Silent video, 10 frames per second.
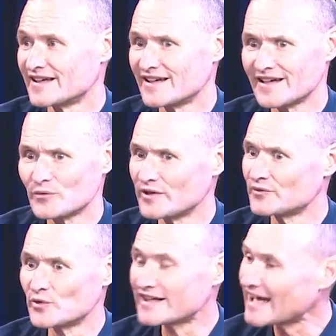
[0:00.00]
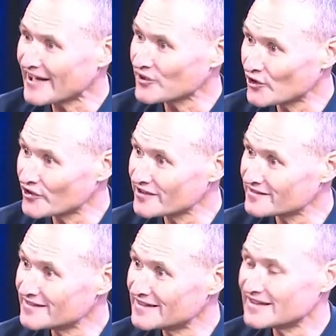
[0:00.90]
We can't earn it.
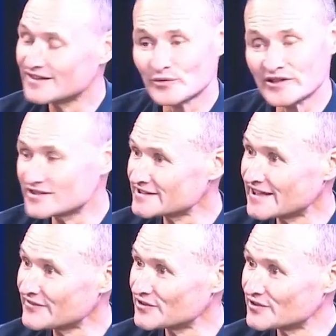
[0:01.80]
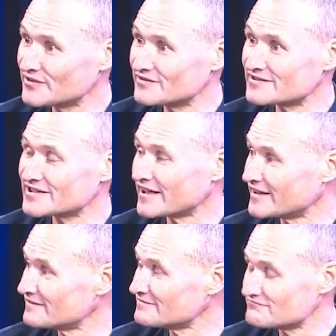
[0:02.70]
We just have to
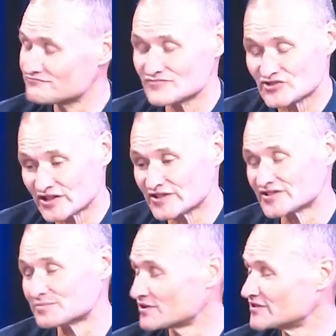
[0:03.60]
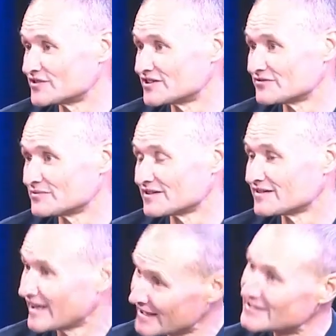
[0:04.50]
say, Jesus, please forgive me.
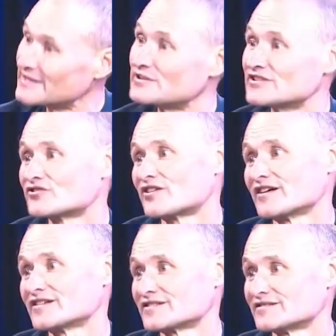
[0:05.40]
Accept His grace.